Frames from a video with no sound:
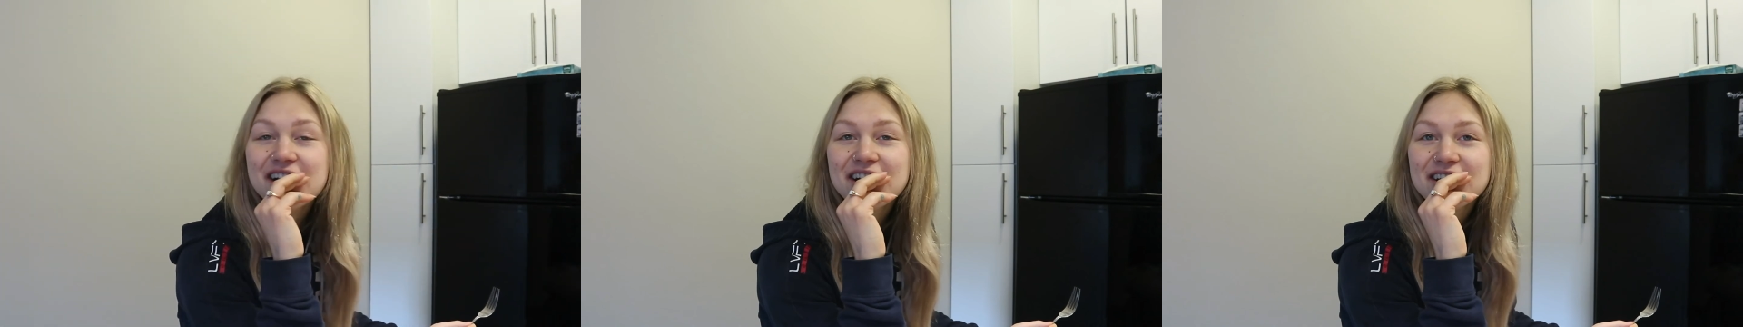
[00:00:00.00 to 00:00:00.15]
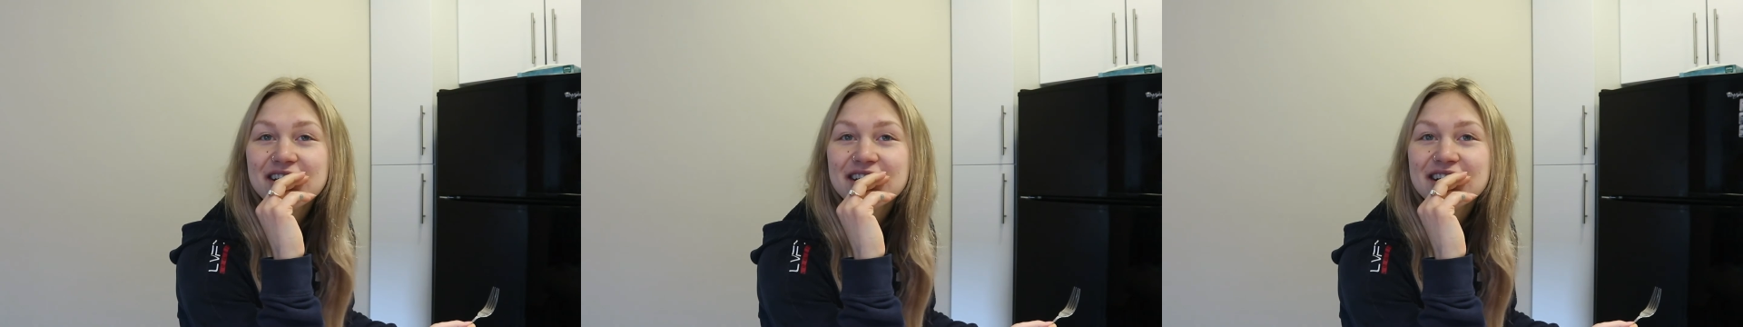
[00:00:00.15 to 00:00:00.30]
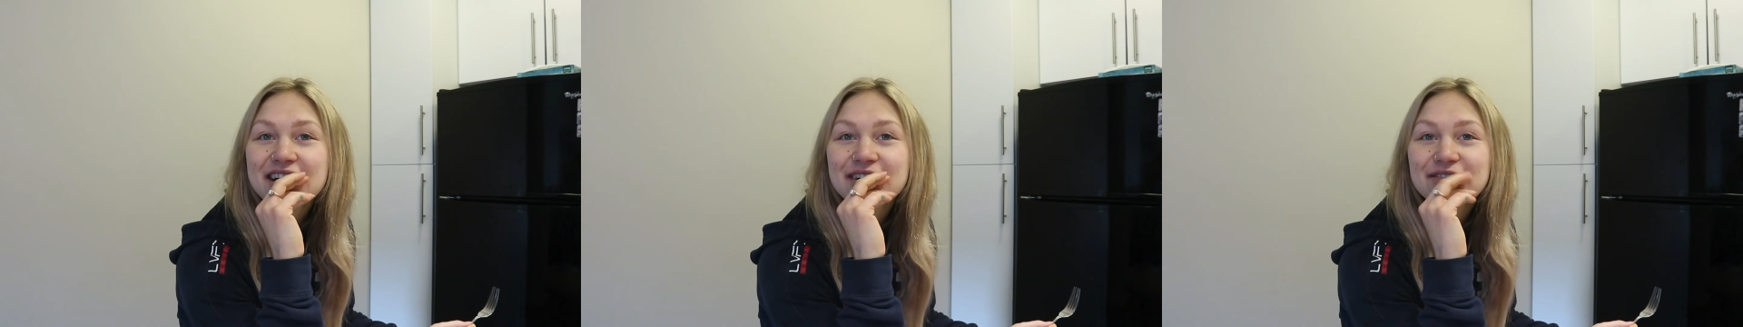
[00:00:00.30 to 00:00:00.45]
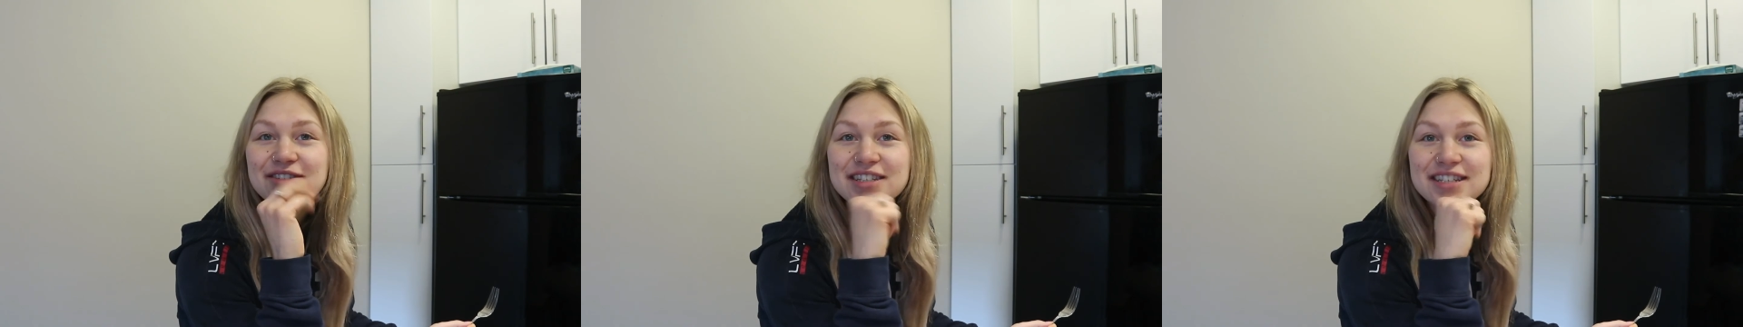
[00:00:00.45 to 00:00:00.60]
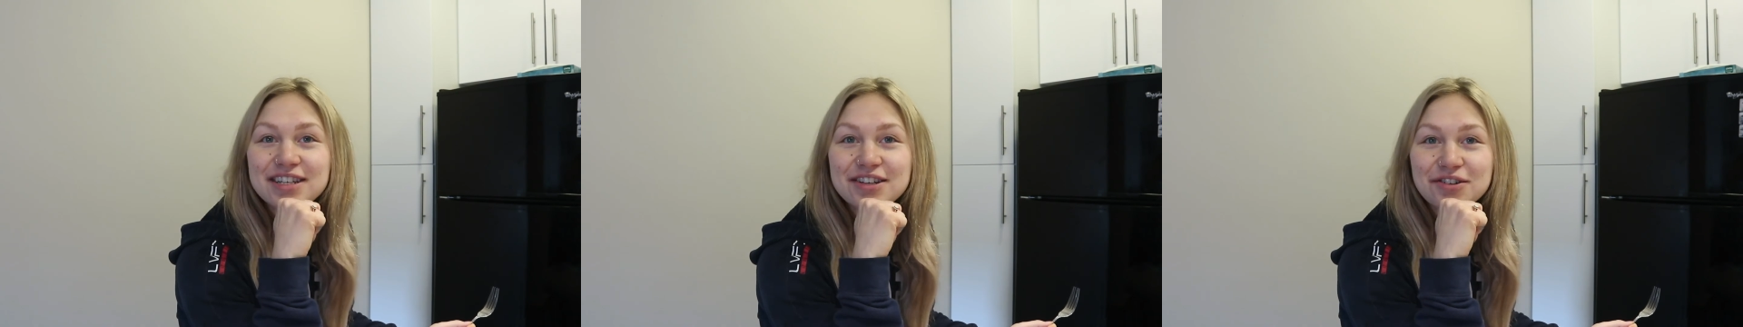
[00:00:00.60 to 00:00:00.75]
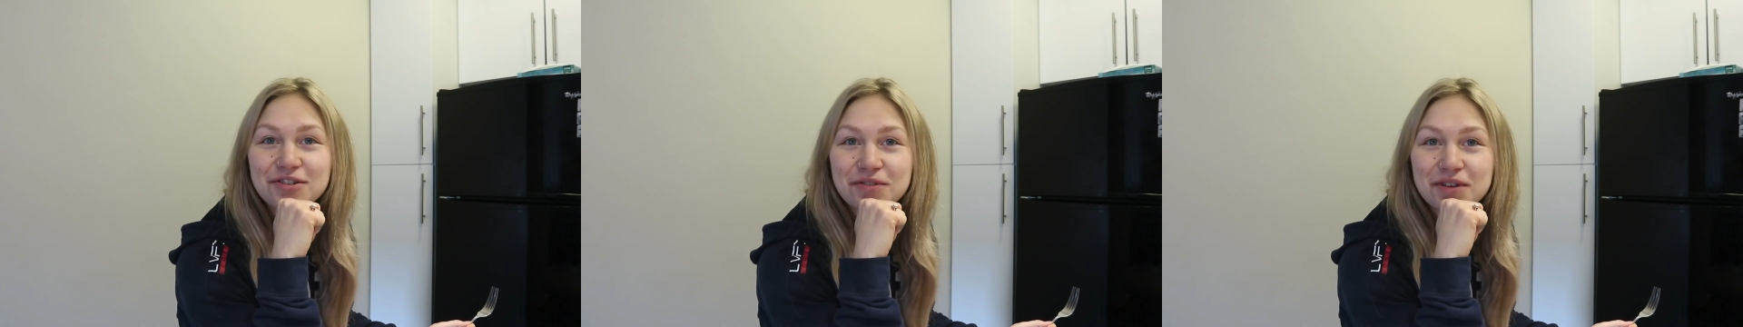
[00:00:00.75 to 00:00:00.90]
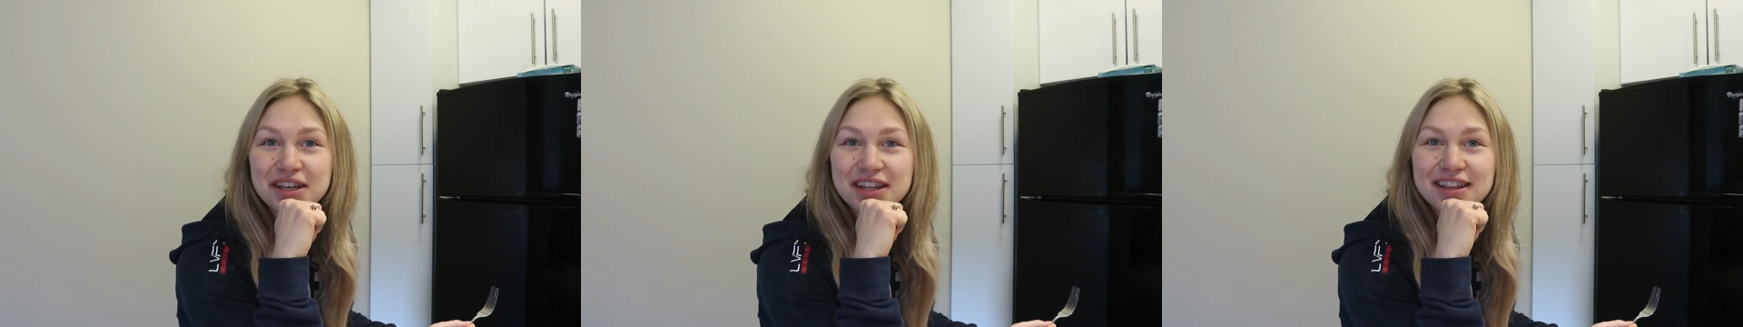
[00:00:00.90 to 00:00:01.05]
and I will see
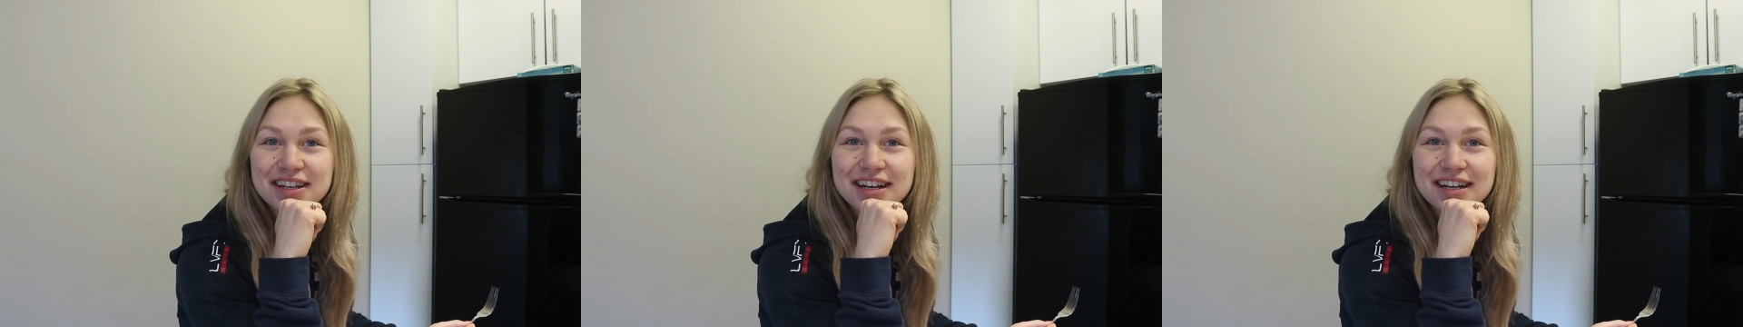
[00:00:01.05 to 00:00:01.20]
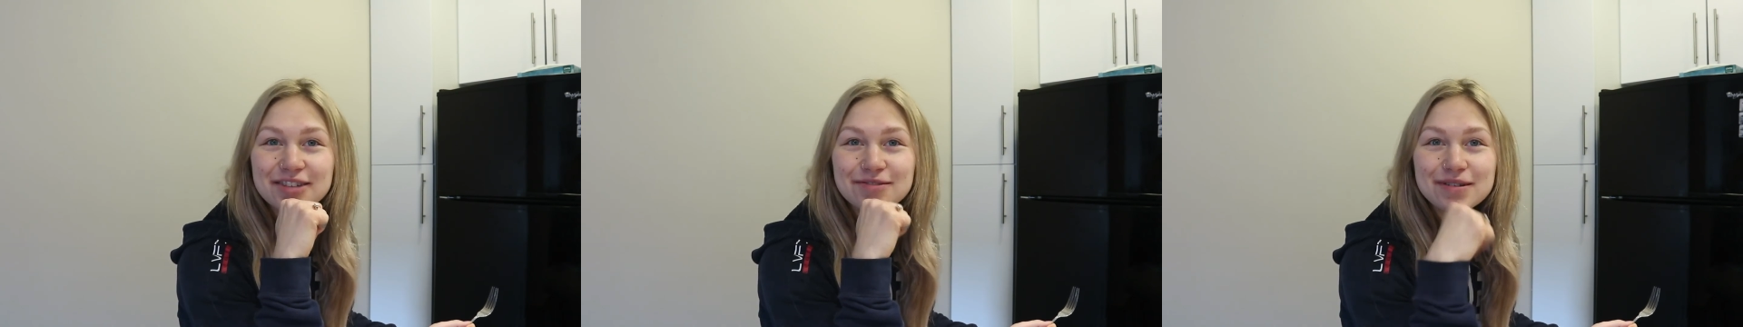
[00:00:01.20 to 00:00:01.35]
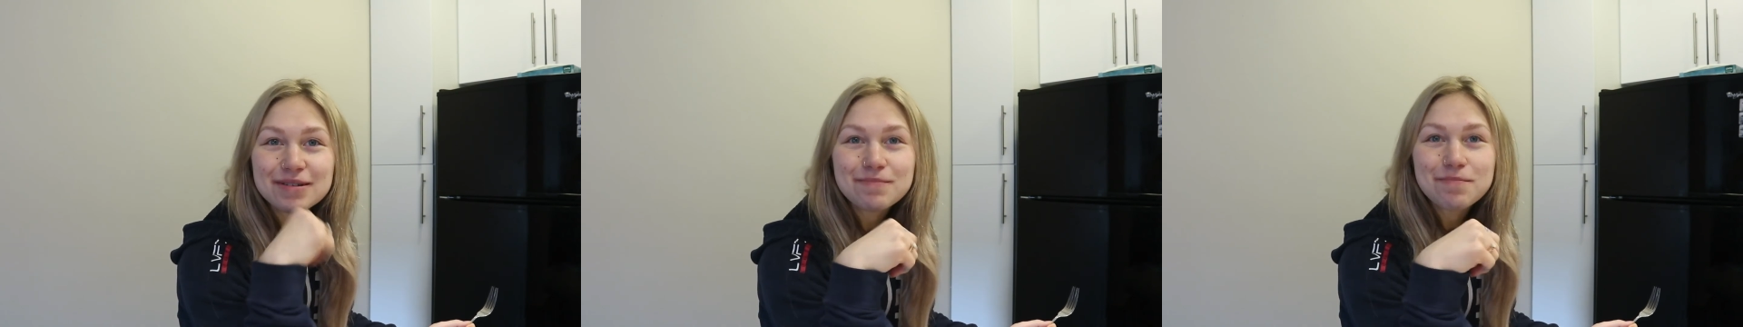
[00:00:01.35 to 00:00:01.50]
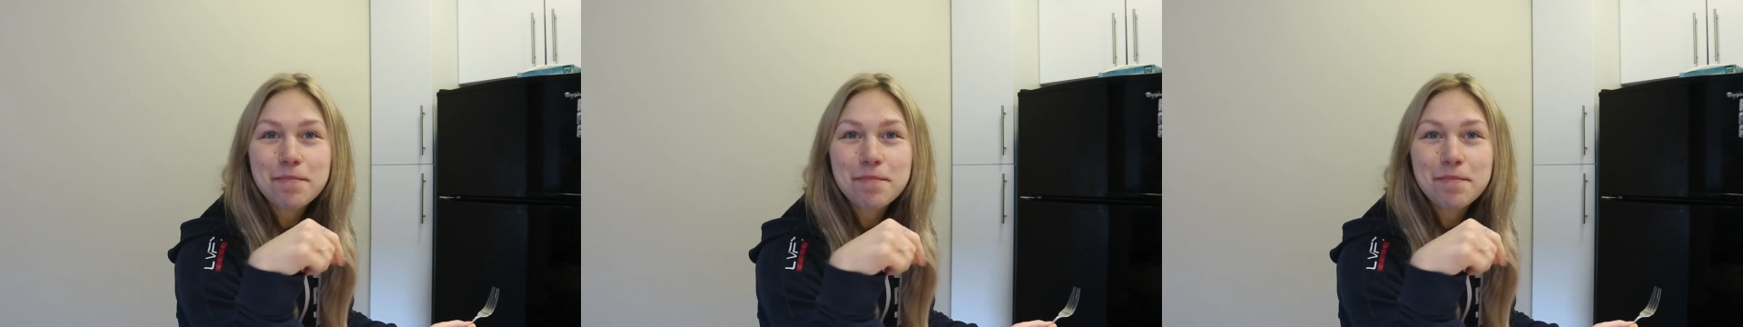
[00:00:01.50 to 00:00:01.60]
you in the next one.